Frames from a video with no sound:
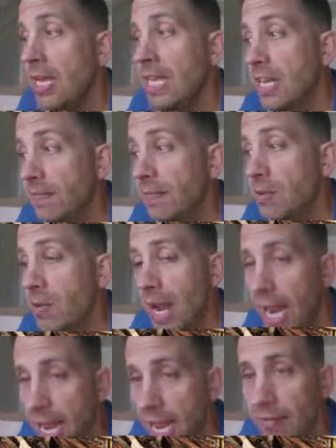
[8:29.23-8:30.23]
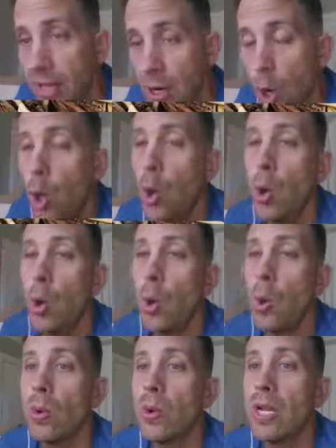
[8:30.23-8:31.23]
If you have an
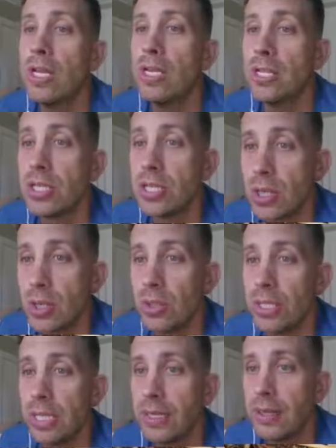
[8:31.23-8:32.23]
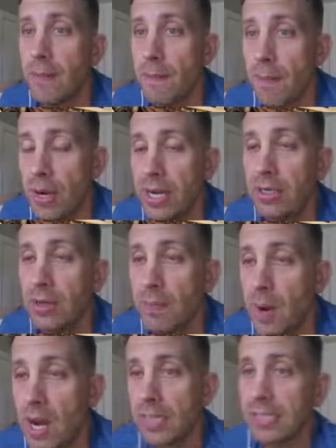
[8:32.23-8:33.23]
old circuit breaker
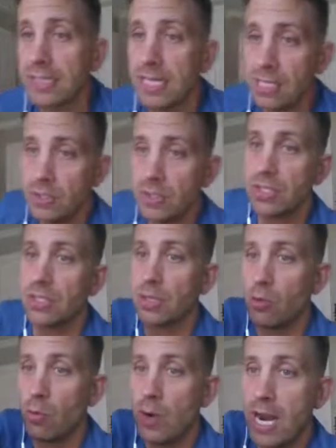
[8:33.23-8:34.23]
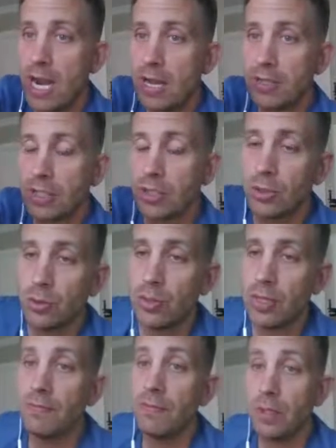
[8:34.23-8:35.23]
box that uses the round
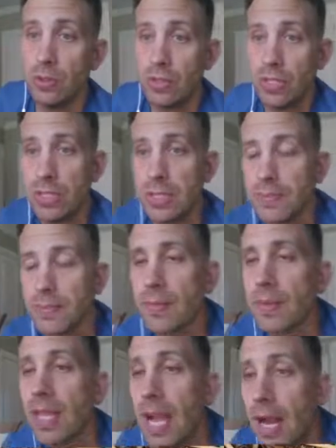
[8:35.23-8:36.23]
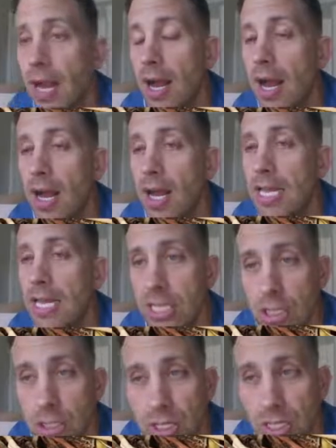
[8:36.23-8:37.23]
screw-in fuses
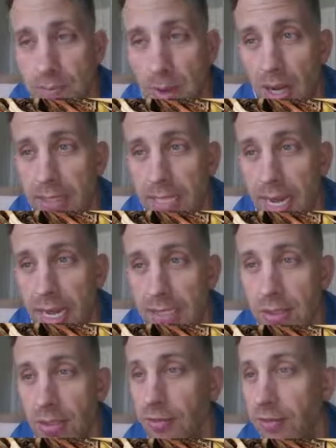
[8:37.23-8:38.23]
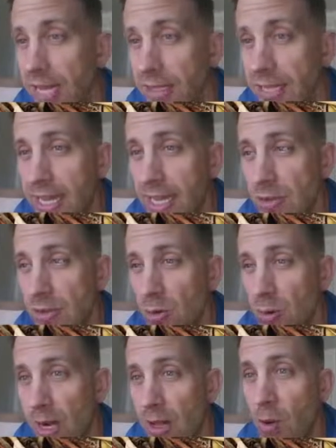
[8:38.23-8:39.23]
and you just bought the house or you've had the house for a
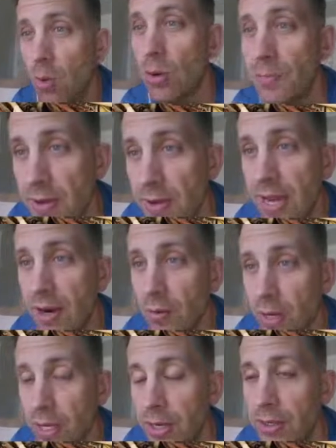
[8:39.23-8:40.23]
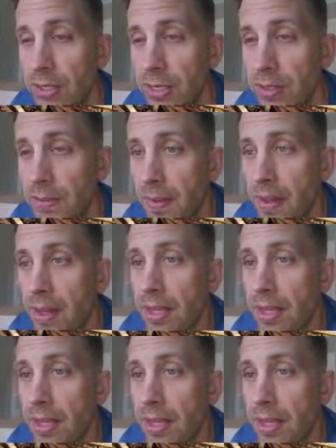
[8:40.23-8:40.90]
while, or if you had a renter in there,